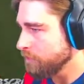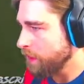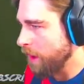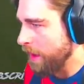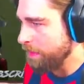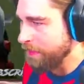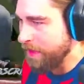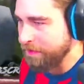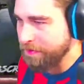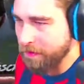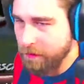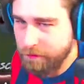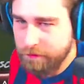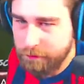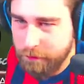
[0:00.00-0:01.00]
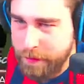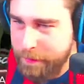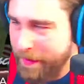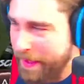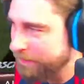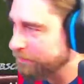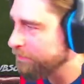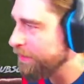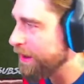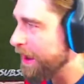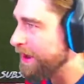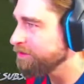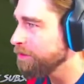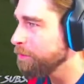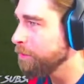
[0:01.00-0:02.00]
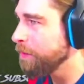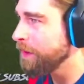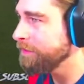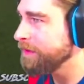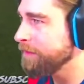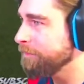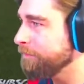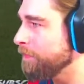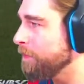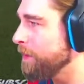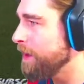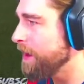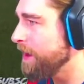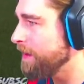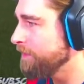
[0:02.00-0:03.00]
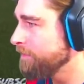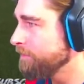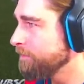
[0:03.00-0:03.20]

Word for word: Oh, I thought the screen pass was going to actually work there for a minute